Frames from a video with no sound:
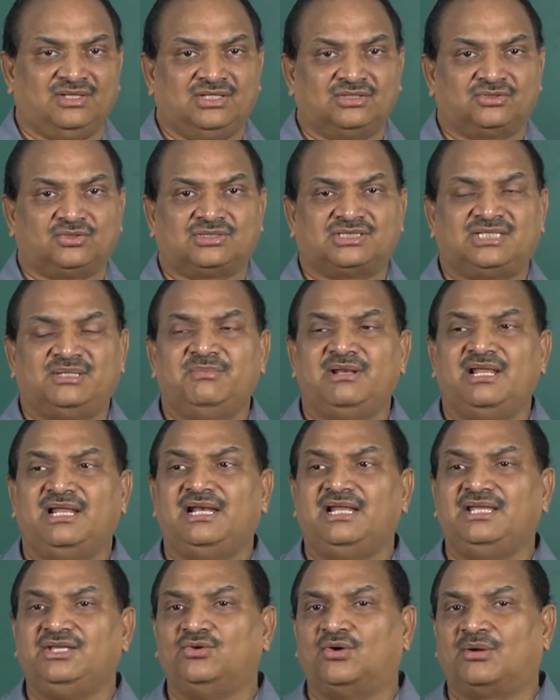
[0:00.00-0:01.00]
So
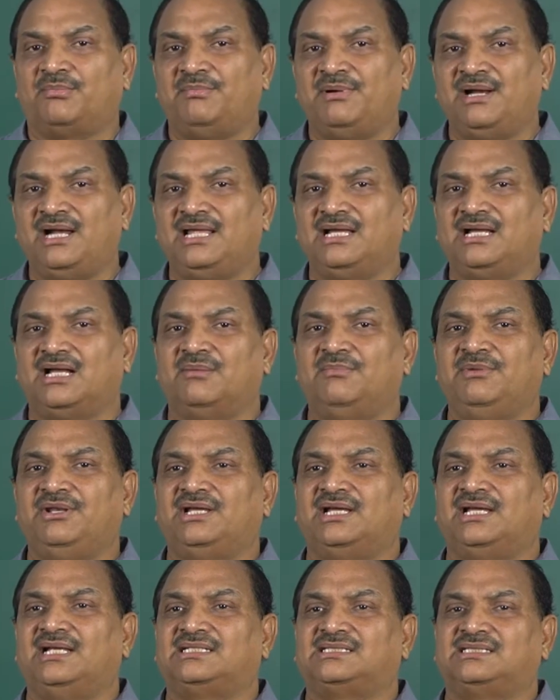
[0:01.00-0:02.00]
similarly, you are building
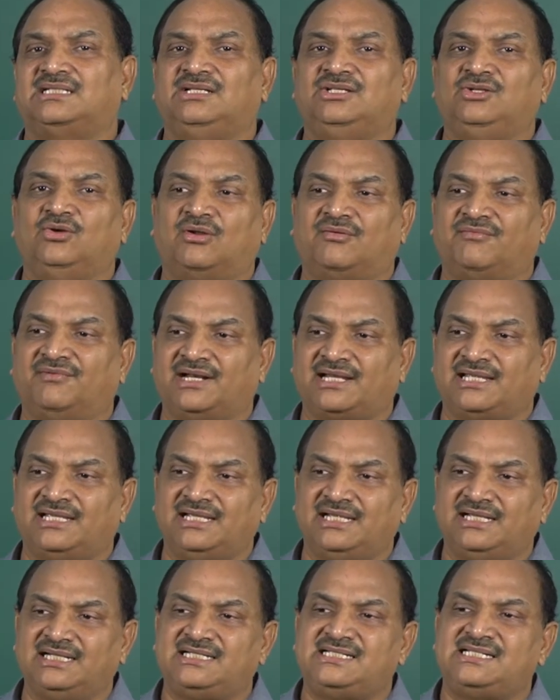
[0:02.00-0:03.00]
communication, you are
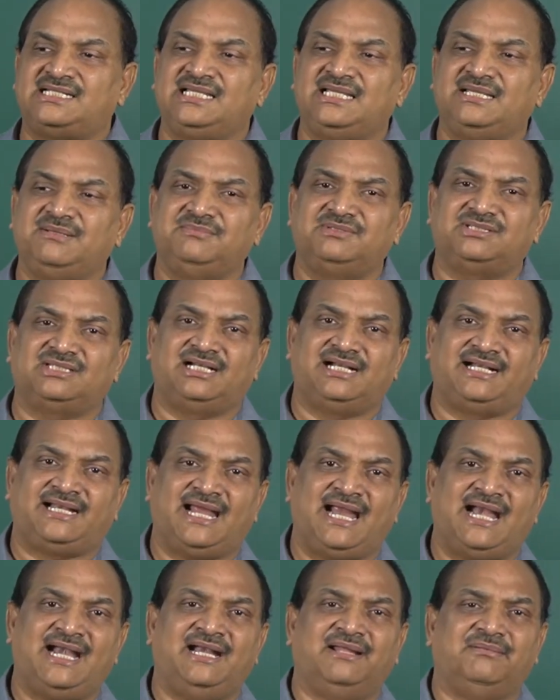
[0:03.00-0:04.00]
working in teams, in
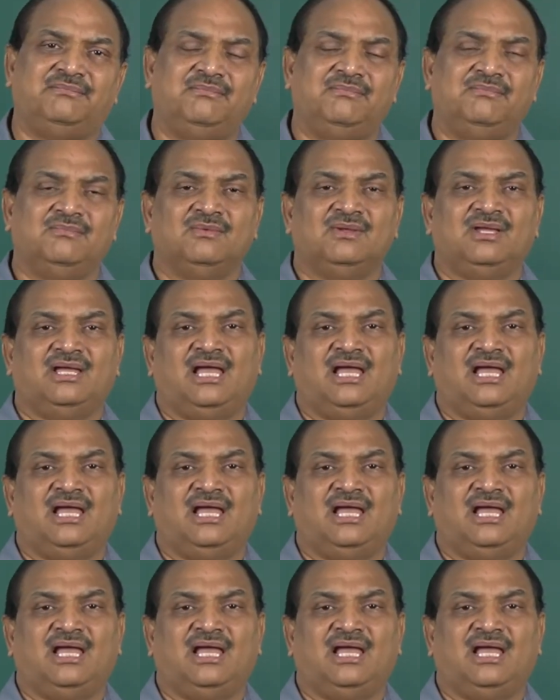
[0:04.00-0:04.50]
tandem,